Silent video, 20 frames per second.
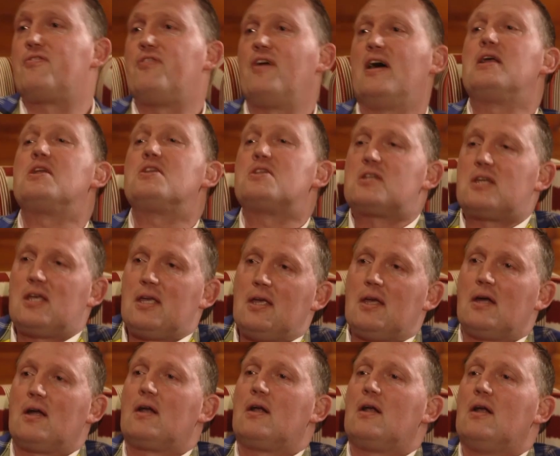fight's
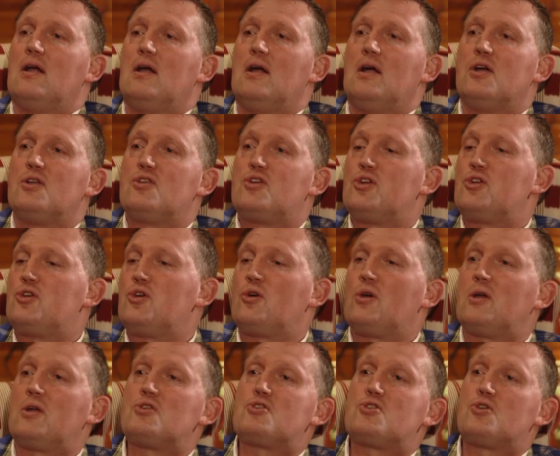here to do
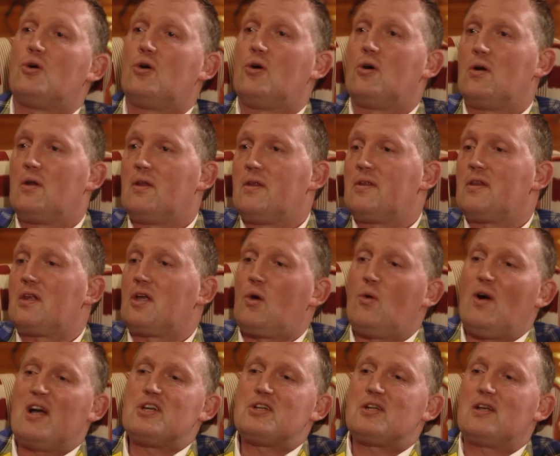it. So the
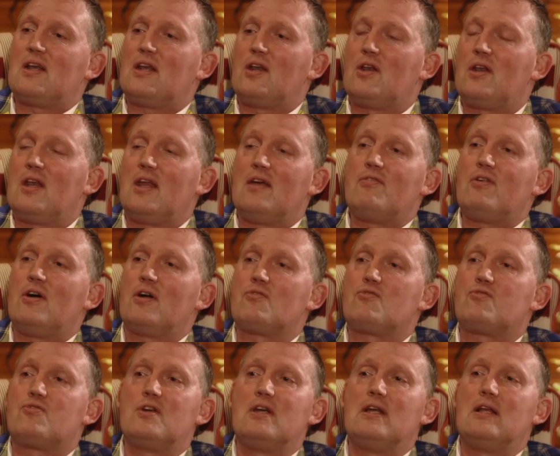question never
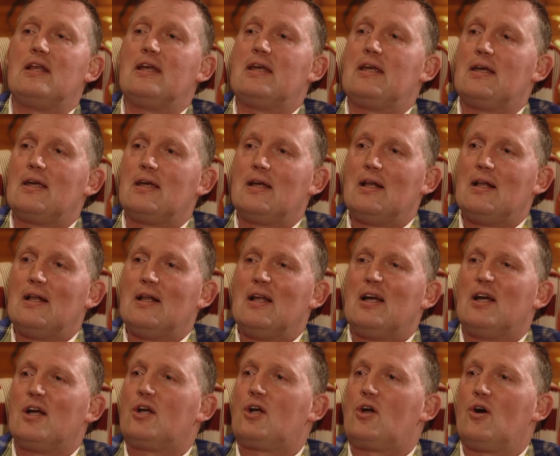really
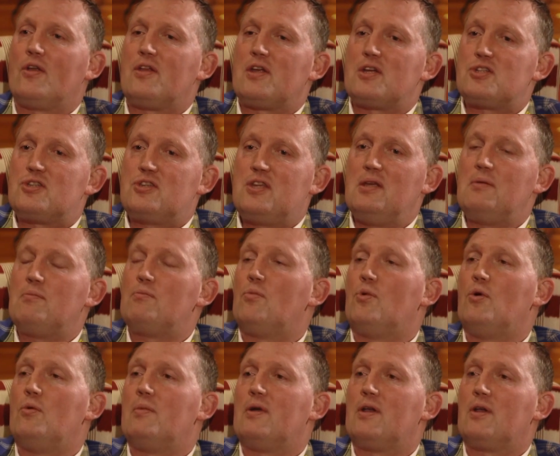got this deep
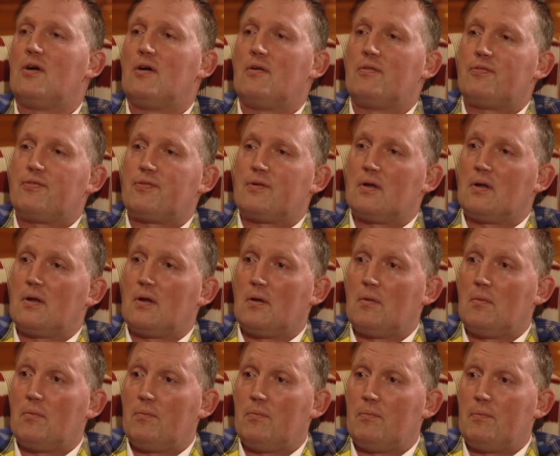moment of
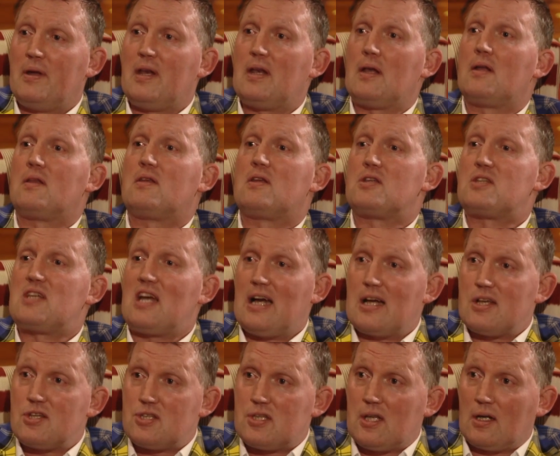being a
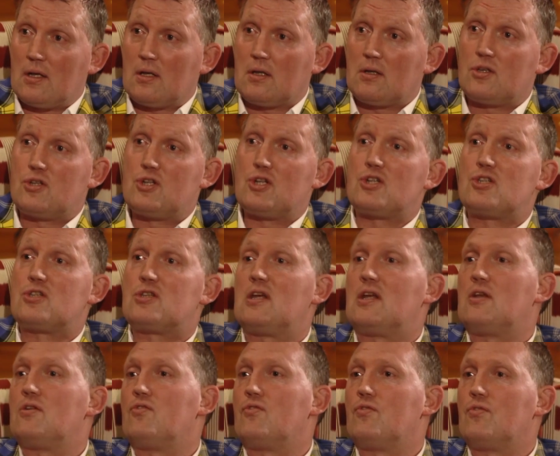disaster, just
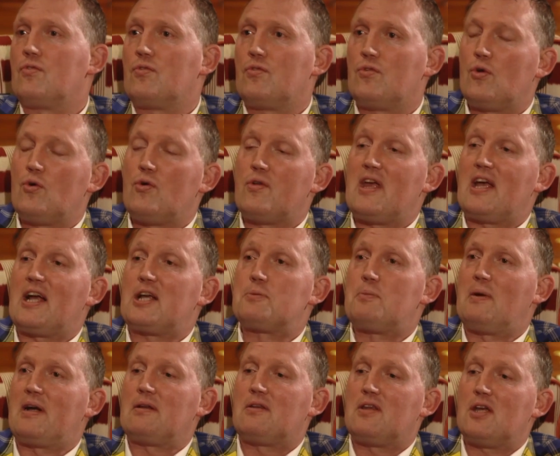didn't know the
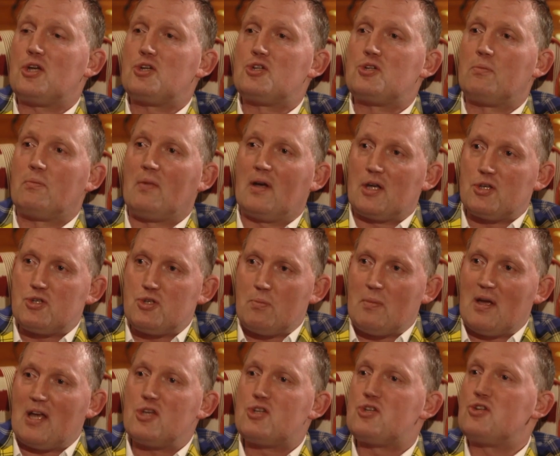expectation. But as you
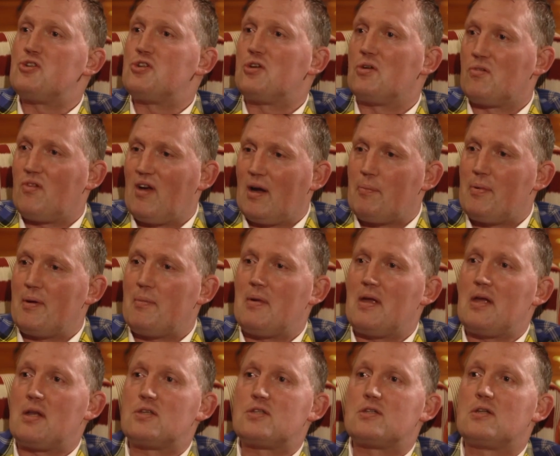mentioned, your rugby
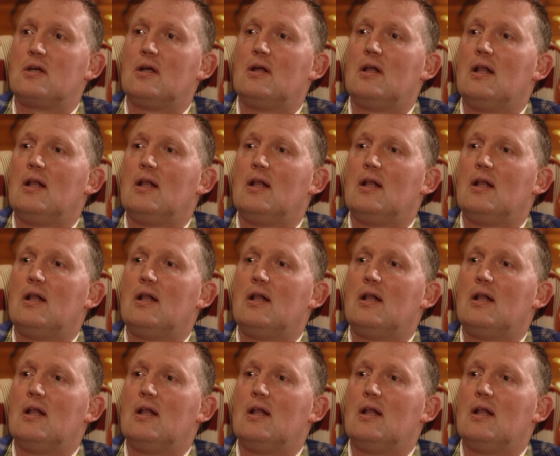mates,